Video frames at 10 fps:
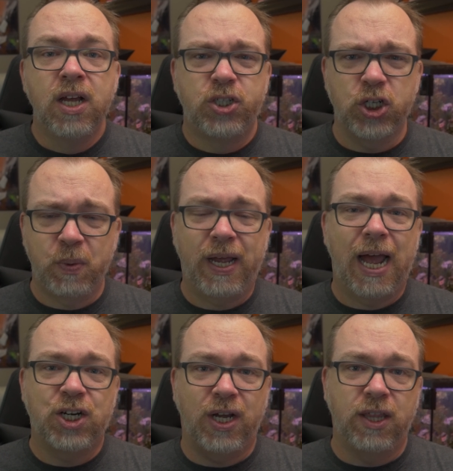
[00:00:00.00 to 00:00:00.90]
just so we could
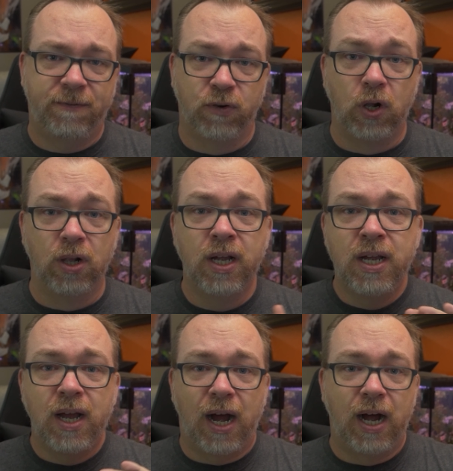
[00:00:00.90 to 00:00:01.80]
actually get the full
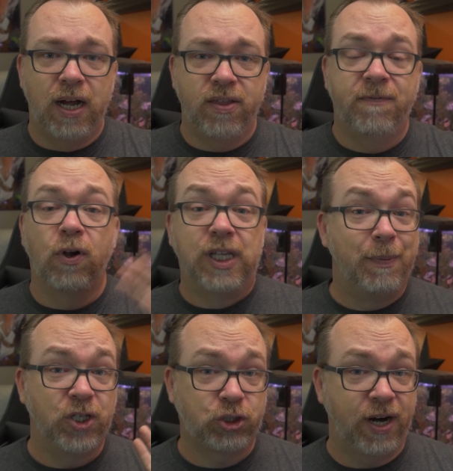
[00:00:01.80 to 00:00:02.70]
uh, the full
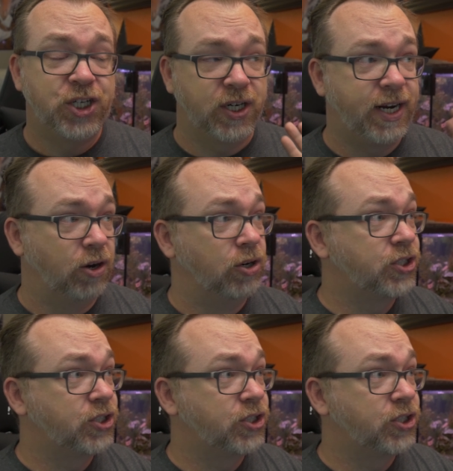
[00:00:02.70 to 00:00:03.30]
demonstration here.